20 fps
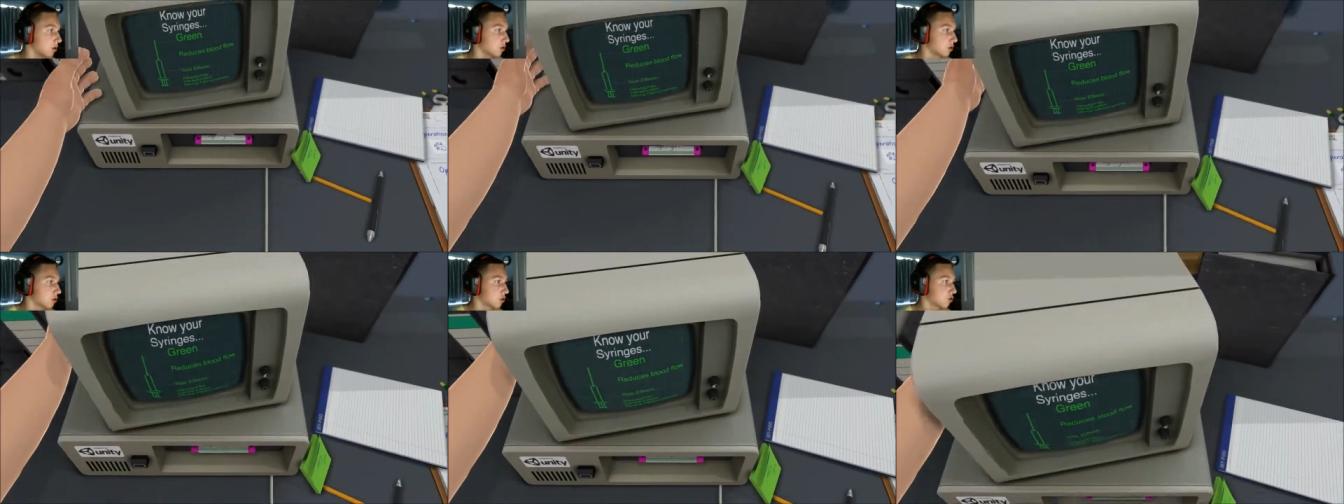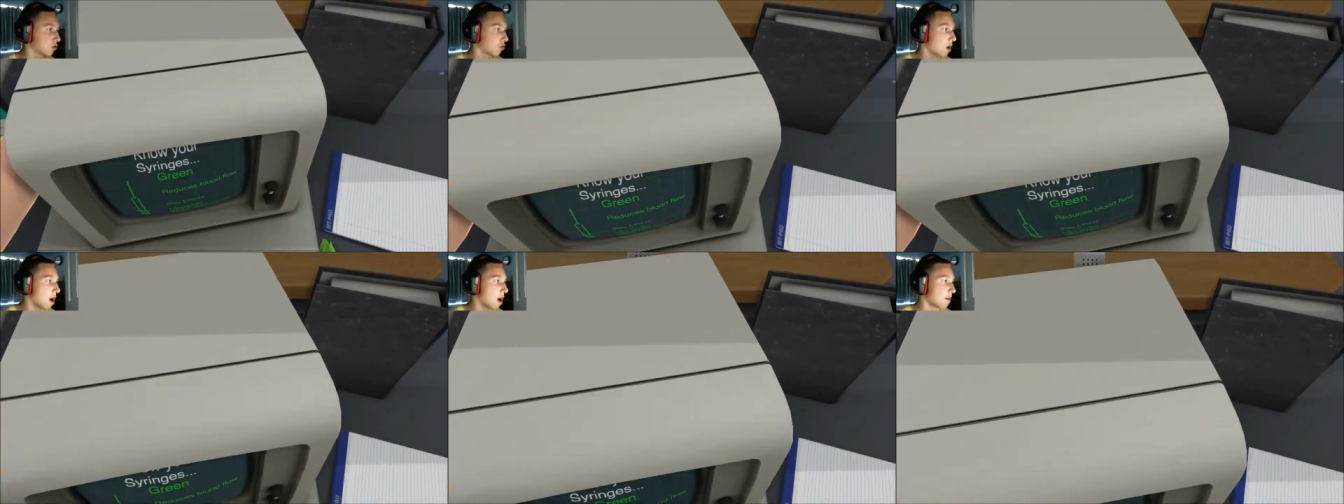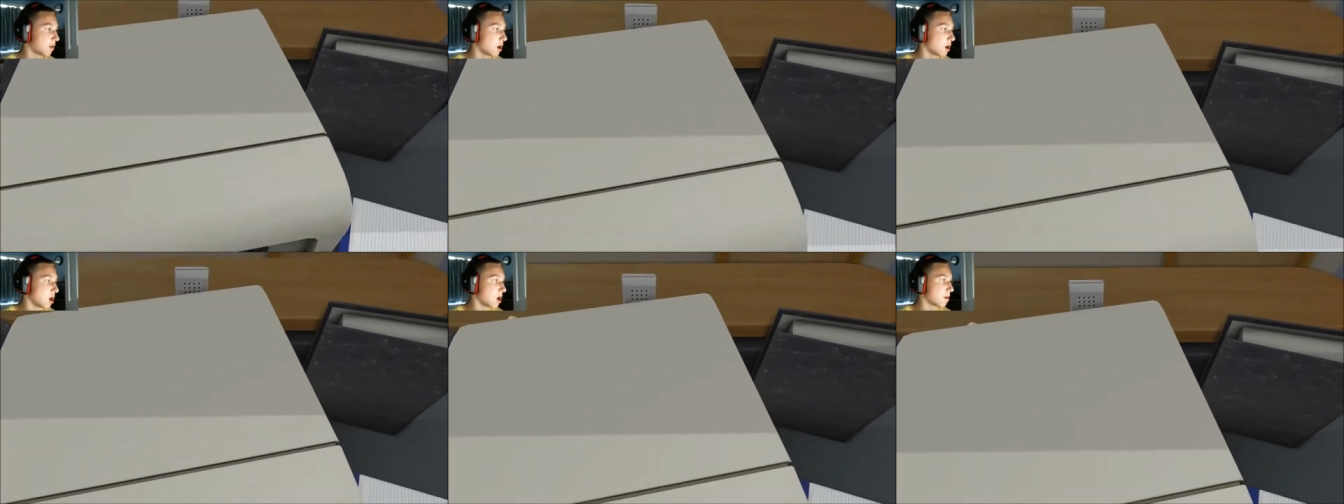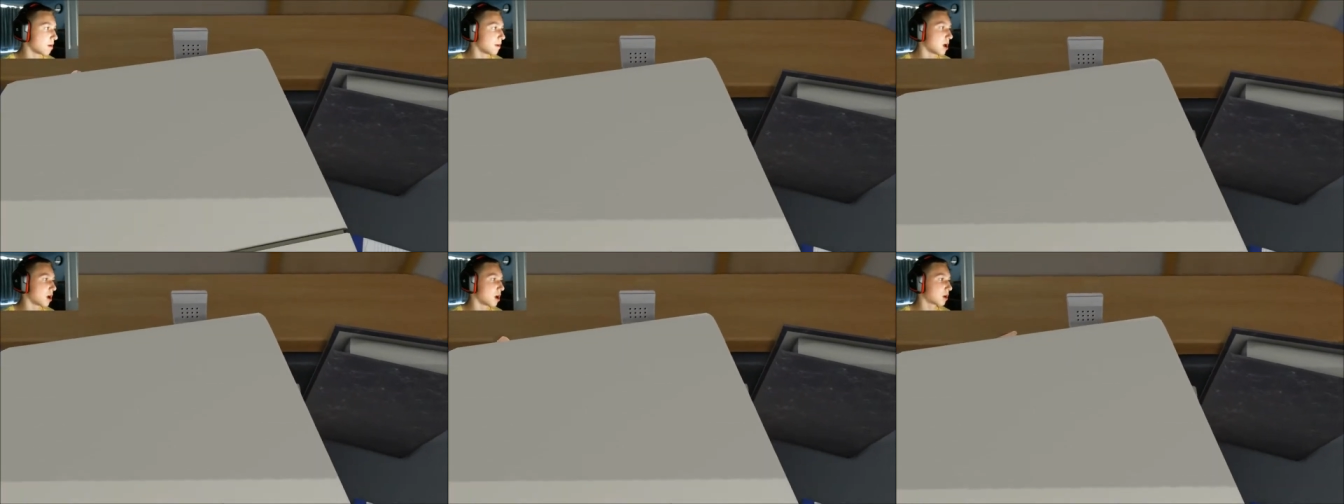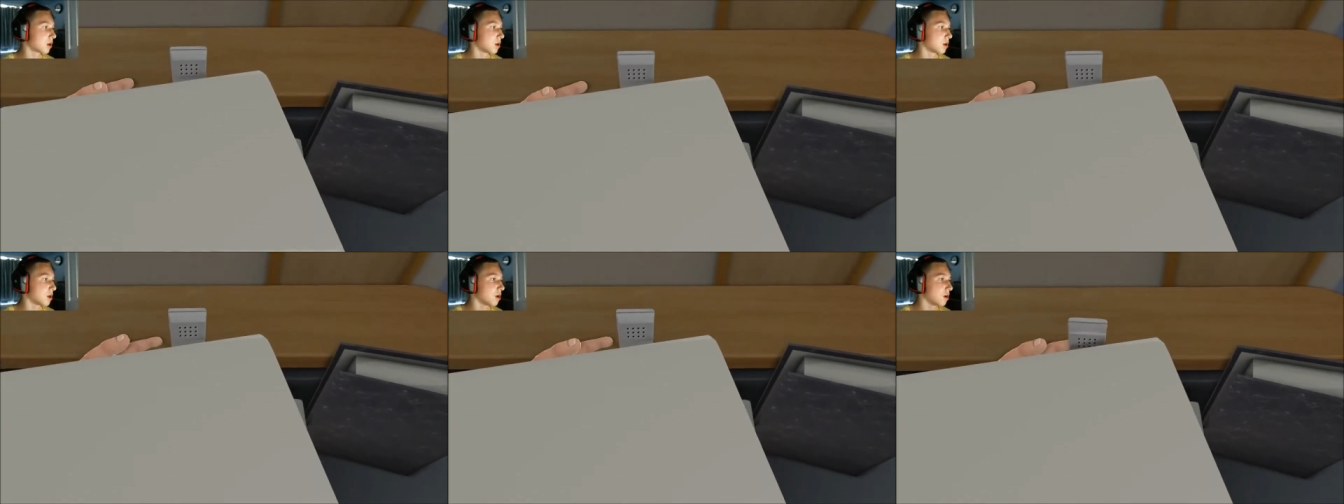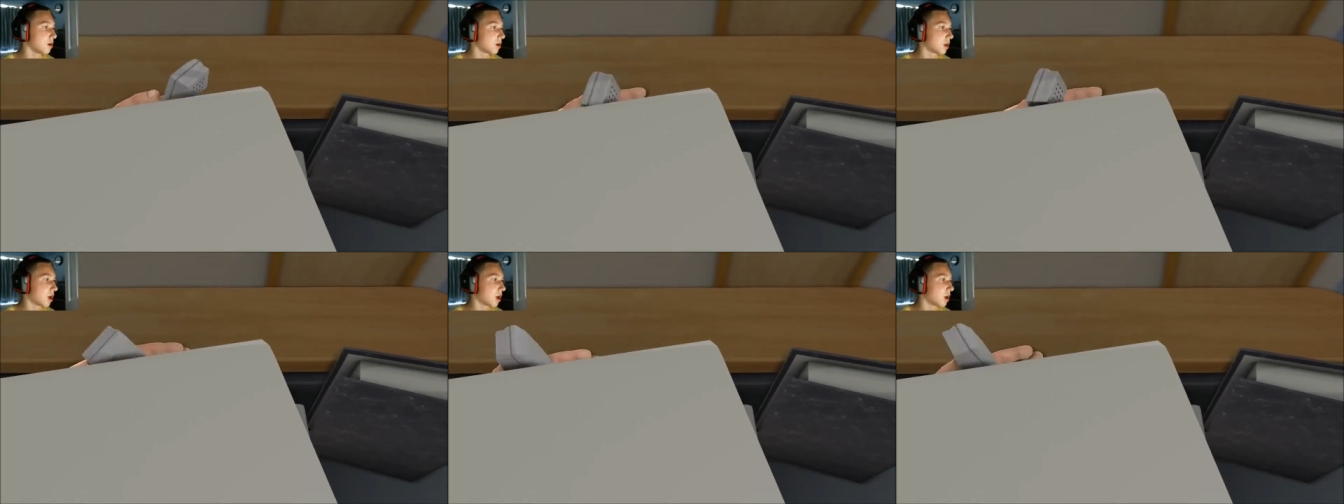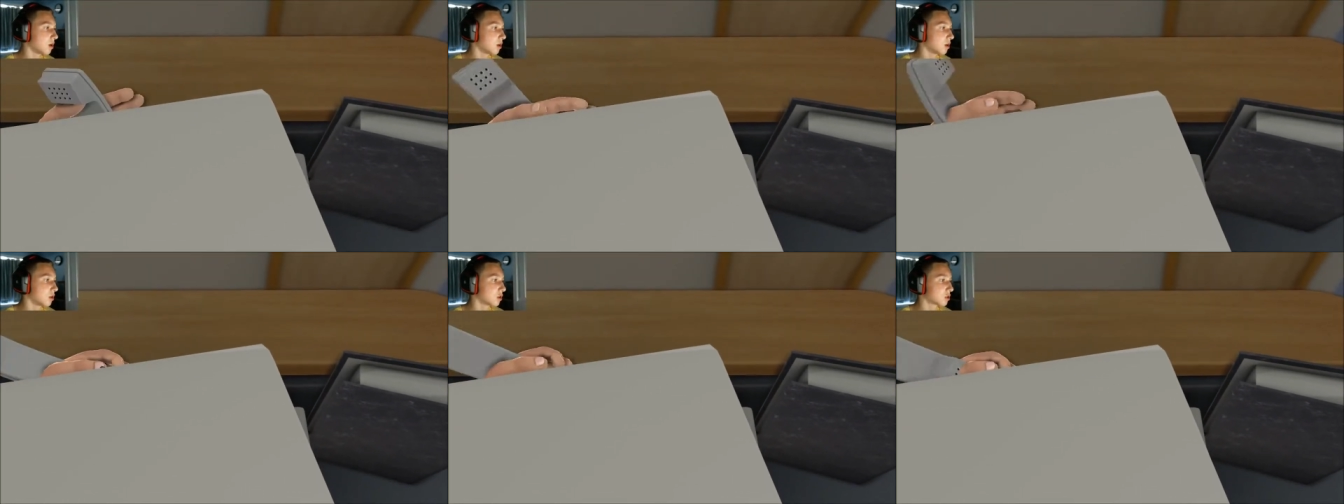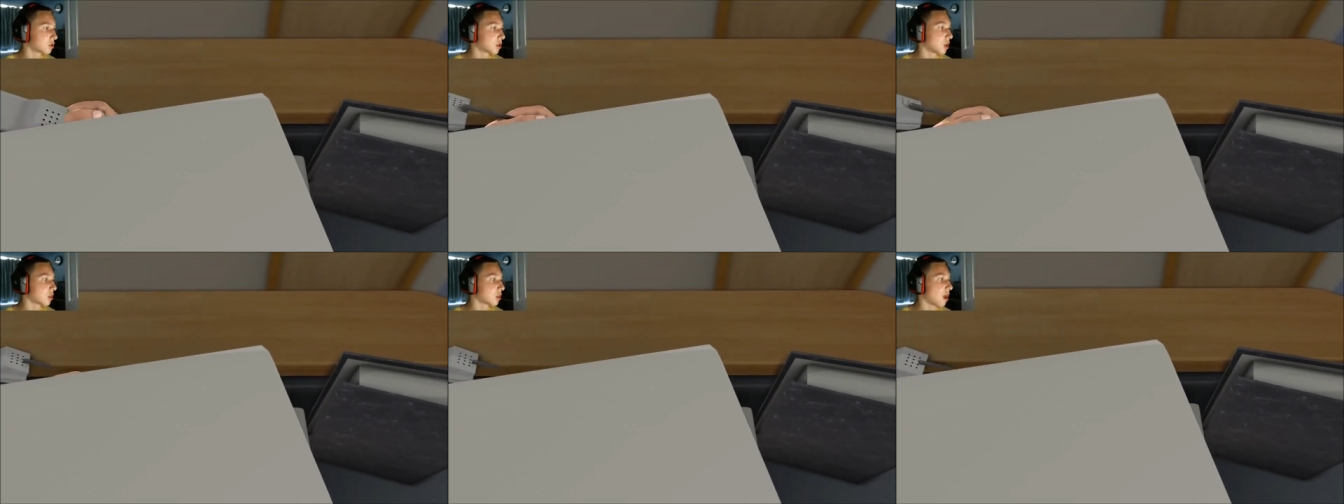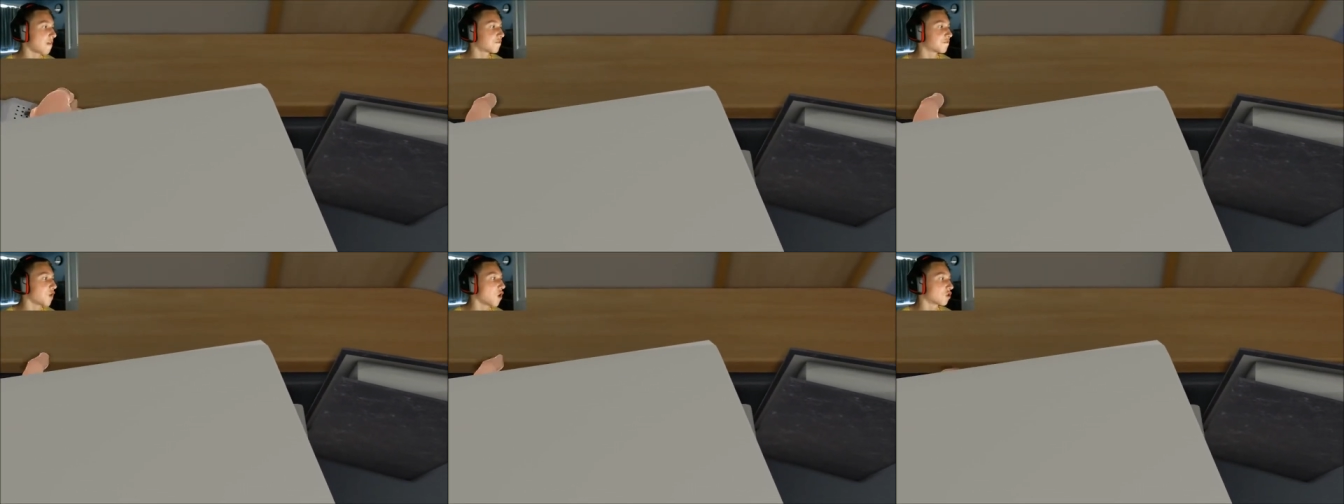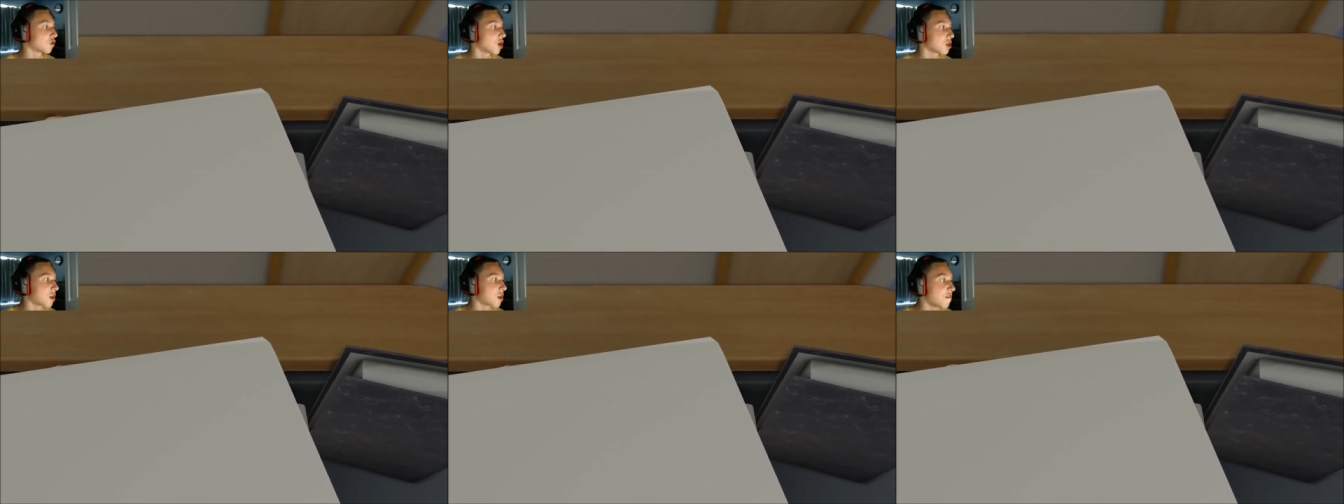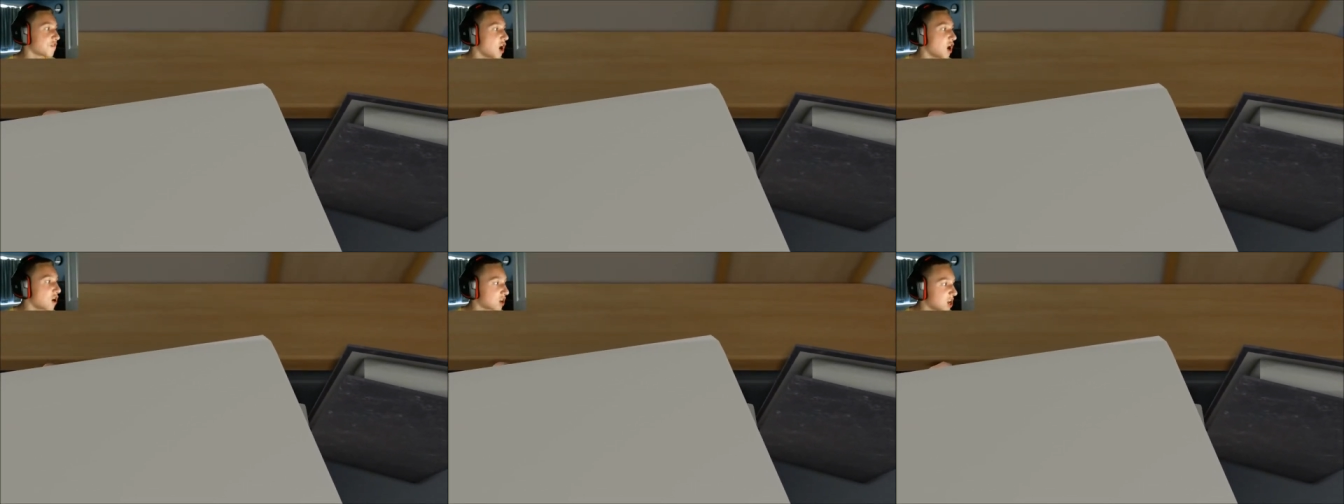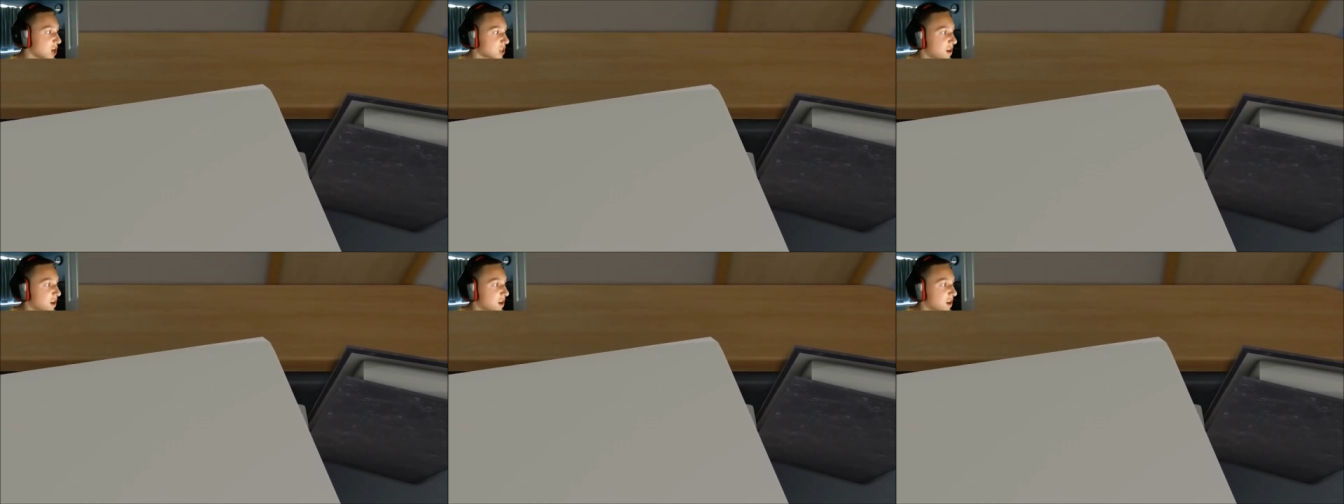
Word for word: just drive our hand back in here again and just get that phone, get the phone, get the